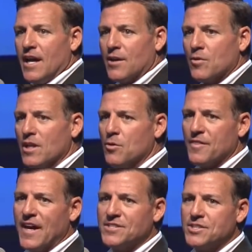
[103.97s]
and really
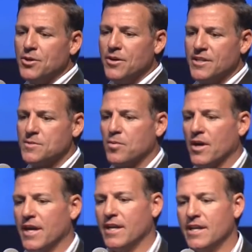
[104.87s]
what that's doing is
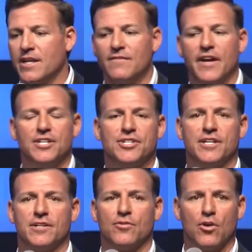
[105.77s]
bringing
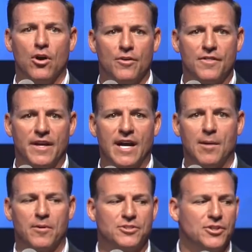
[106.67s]
innovation, growth, and
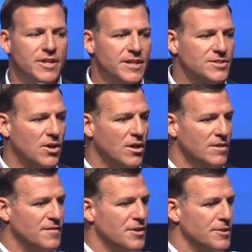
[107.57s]
opportunity to all
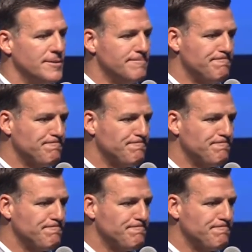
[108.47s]
of you.